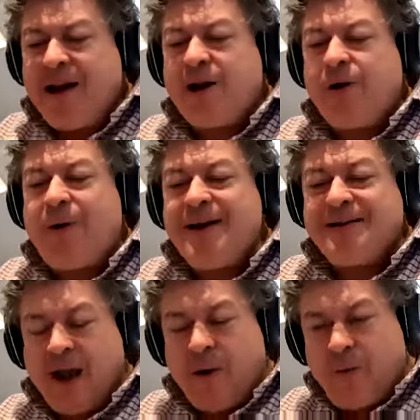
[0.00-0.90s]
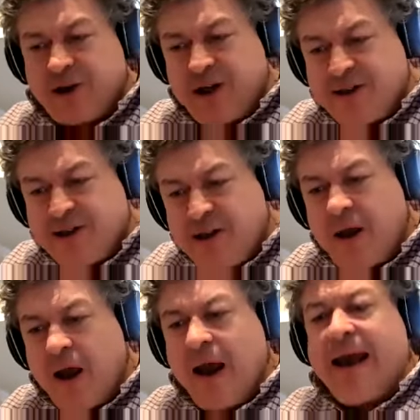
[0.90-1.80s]
rant yeah. here, which is that
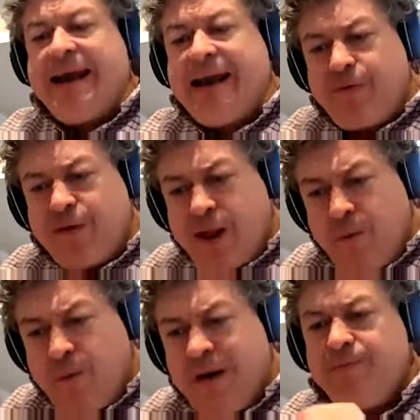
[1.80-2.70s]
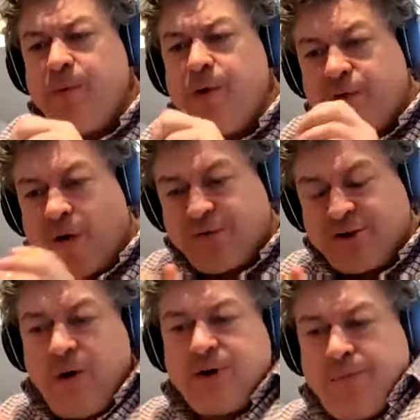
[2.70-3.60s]
yeah. even though we've moved off,
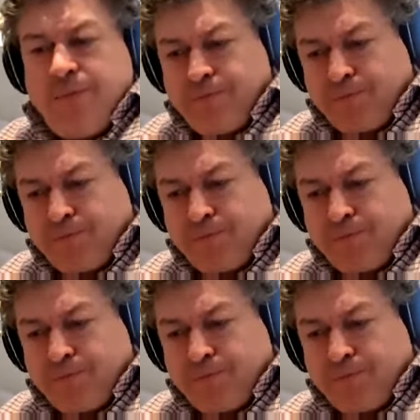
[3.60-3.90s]
so so